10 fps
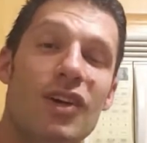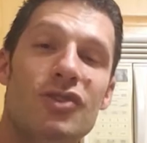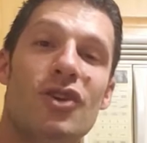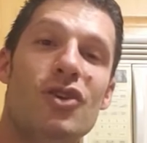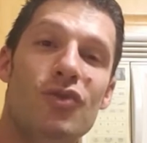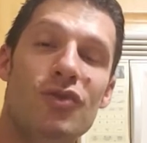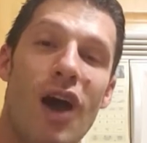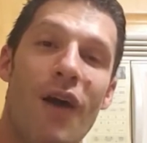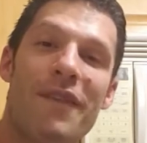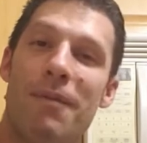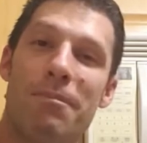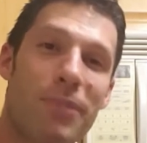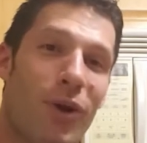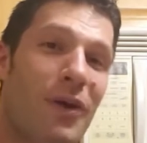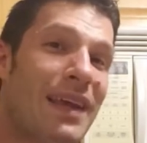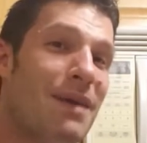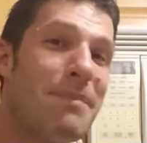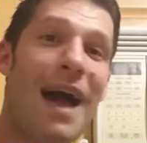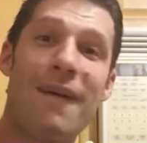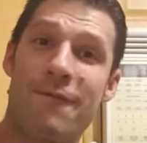So if I'm burning
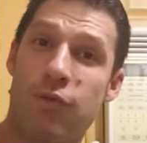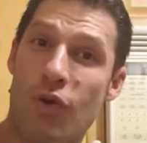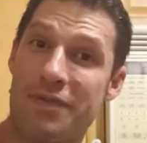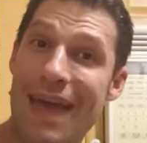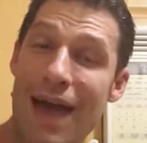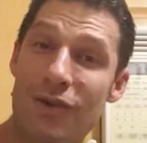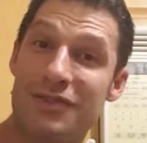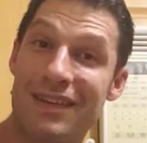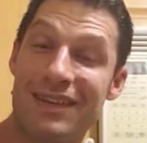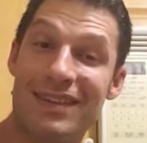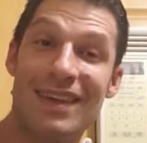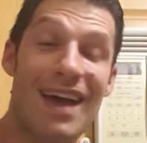about 4,000,